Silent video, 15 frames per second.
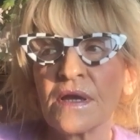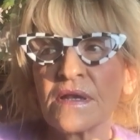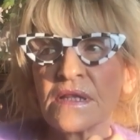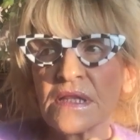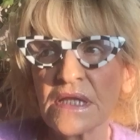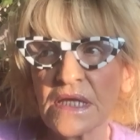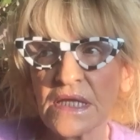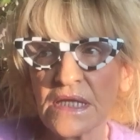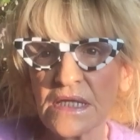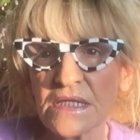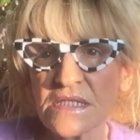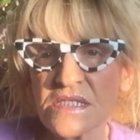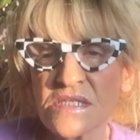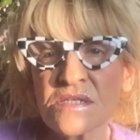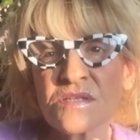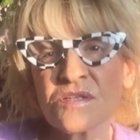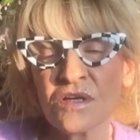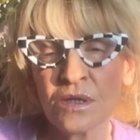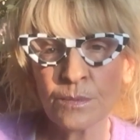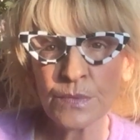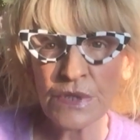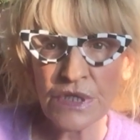needs
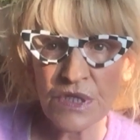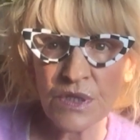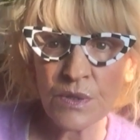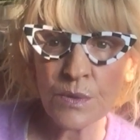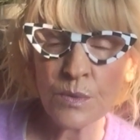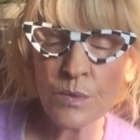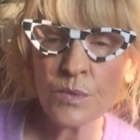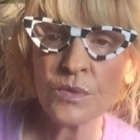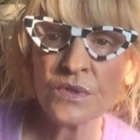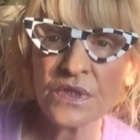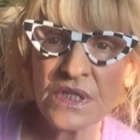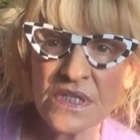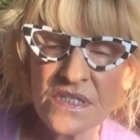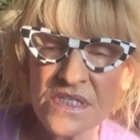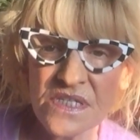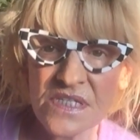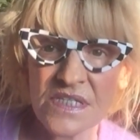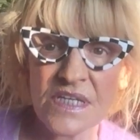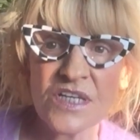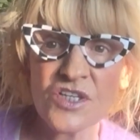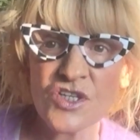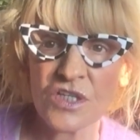some new
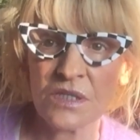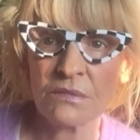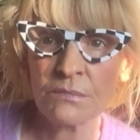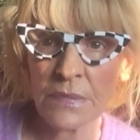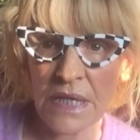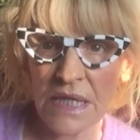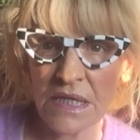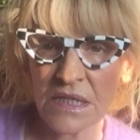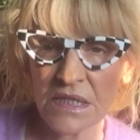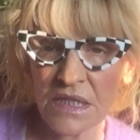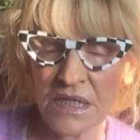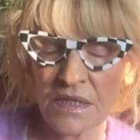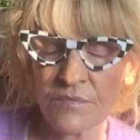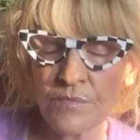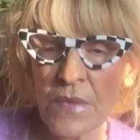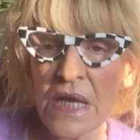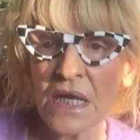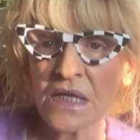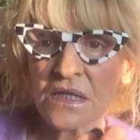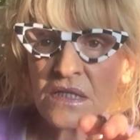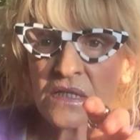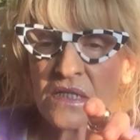decision making.
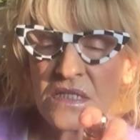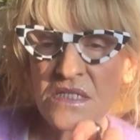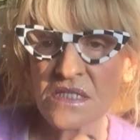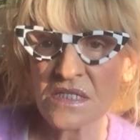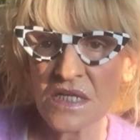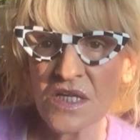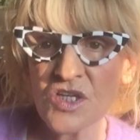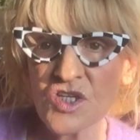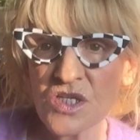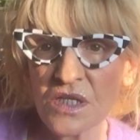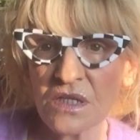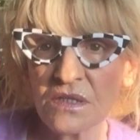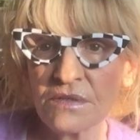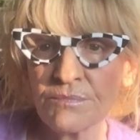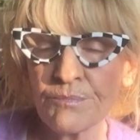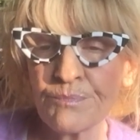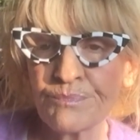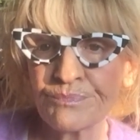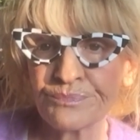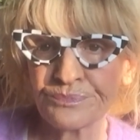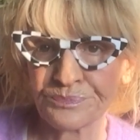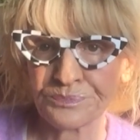The decision
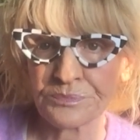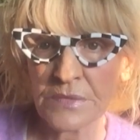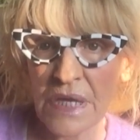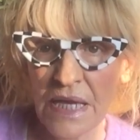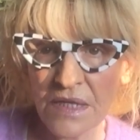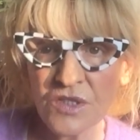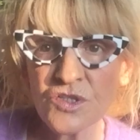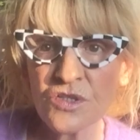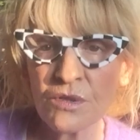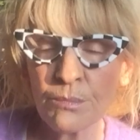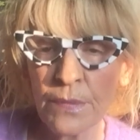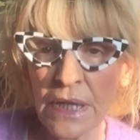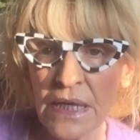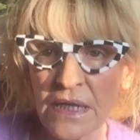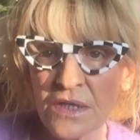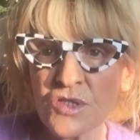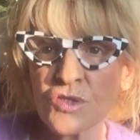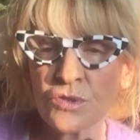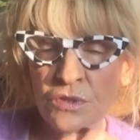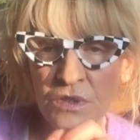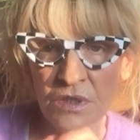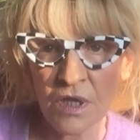that you make
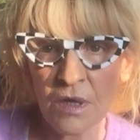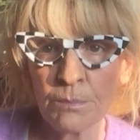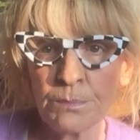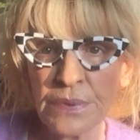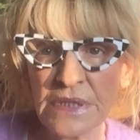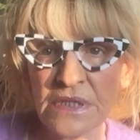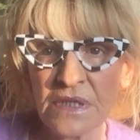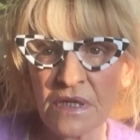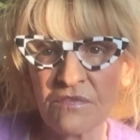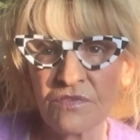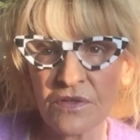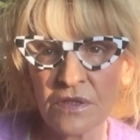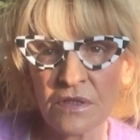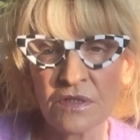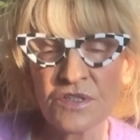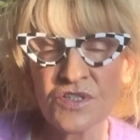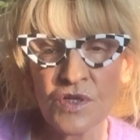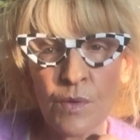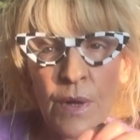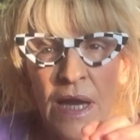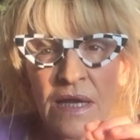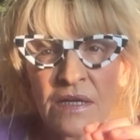should not be difficult.
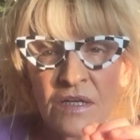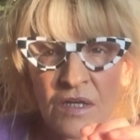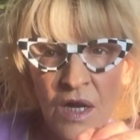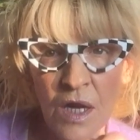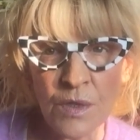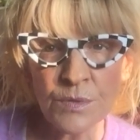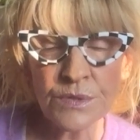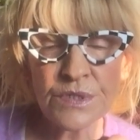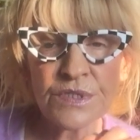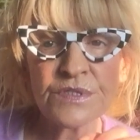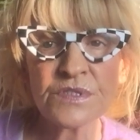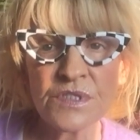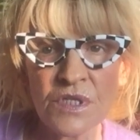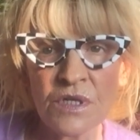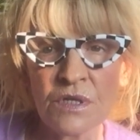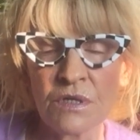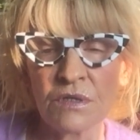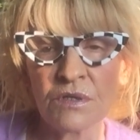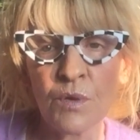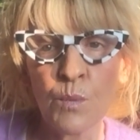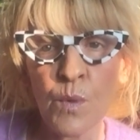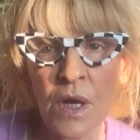So I counter
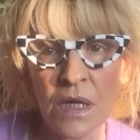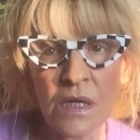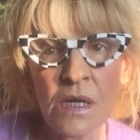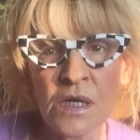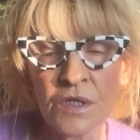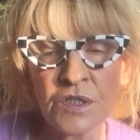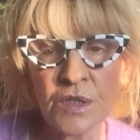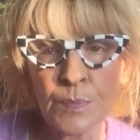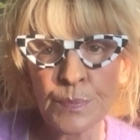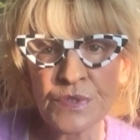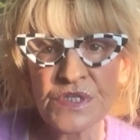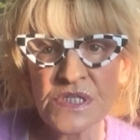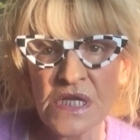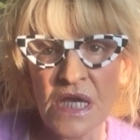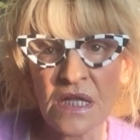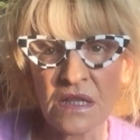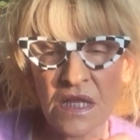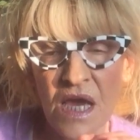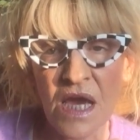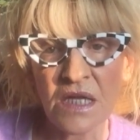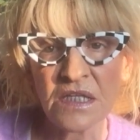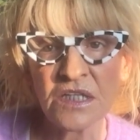talk 100%
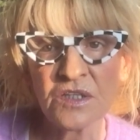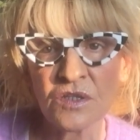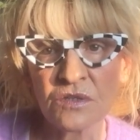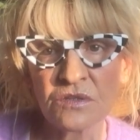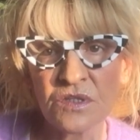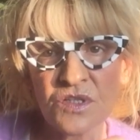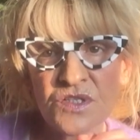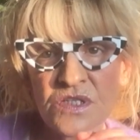any doctor,